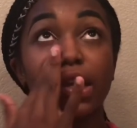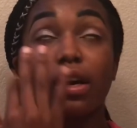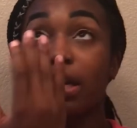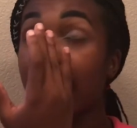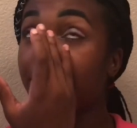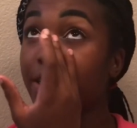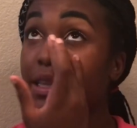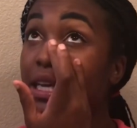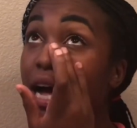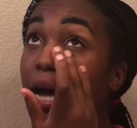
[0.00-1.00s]
hook
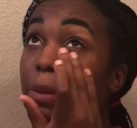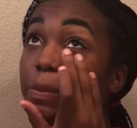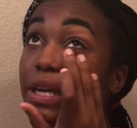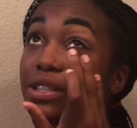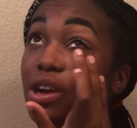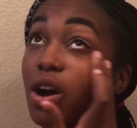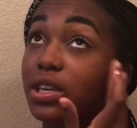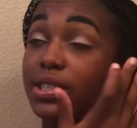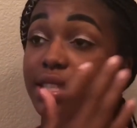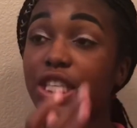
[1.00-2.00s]
everything up. It's
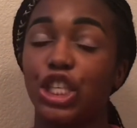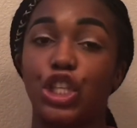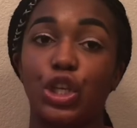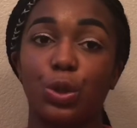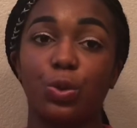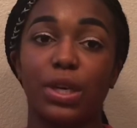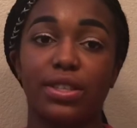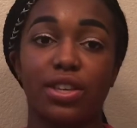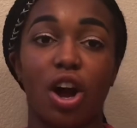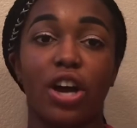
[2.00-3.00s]
honestly you.
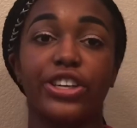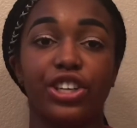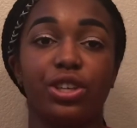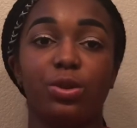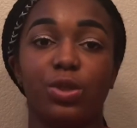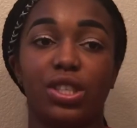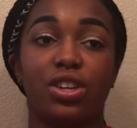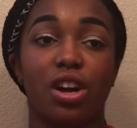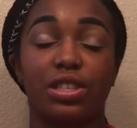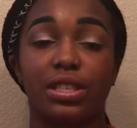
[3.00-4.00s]
It's on you to
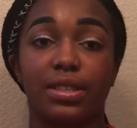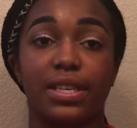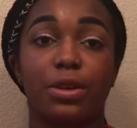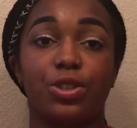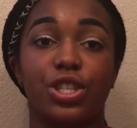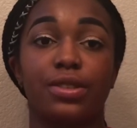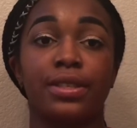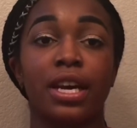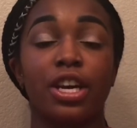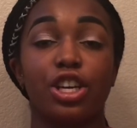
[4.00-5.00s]
talk to these coaches.
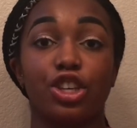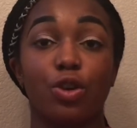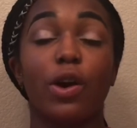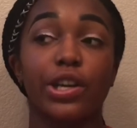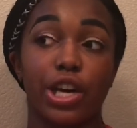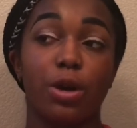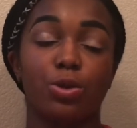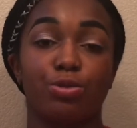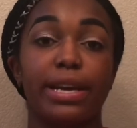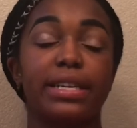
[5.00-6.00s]
Your
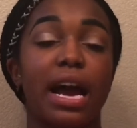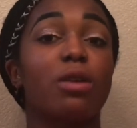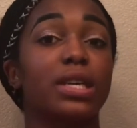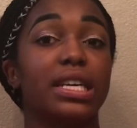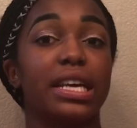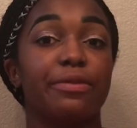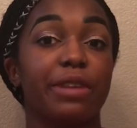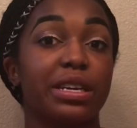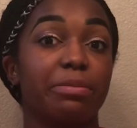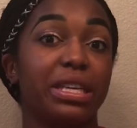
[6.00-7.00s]
coach right now can give
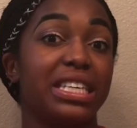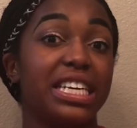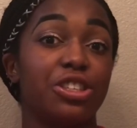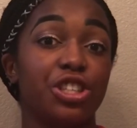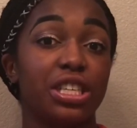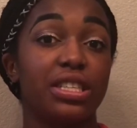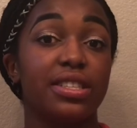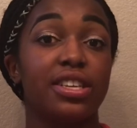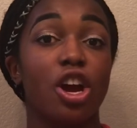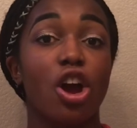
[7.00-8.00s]

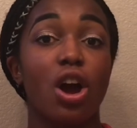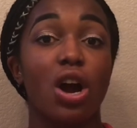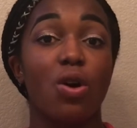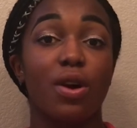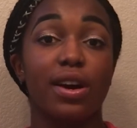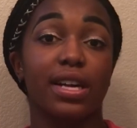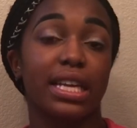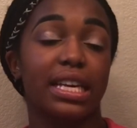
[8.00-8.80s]
recommendations or